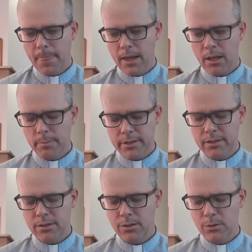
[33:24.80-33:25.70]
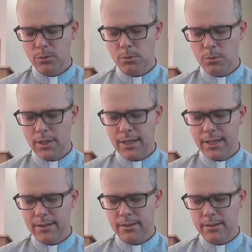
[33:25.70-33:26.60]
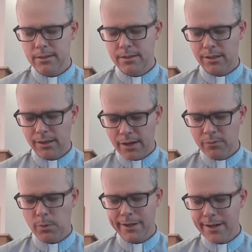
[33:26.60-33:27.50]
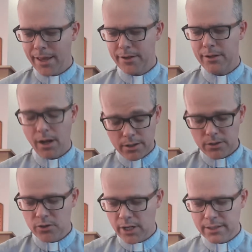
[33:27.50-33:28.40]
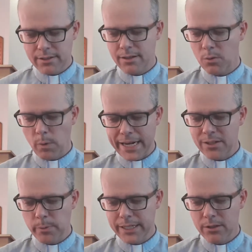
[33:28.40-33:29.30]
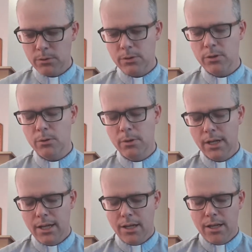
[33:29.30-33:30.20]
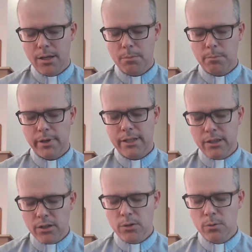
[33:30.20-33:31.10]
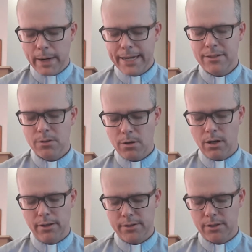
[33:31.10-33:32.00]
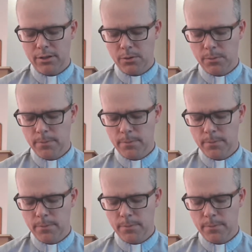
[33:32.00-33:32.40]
Help us to uh, to love one another, not just the ways we used to, but in the new ways you call us to.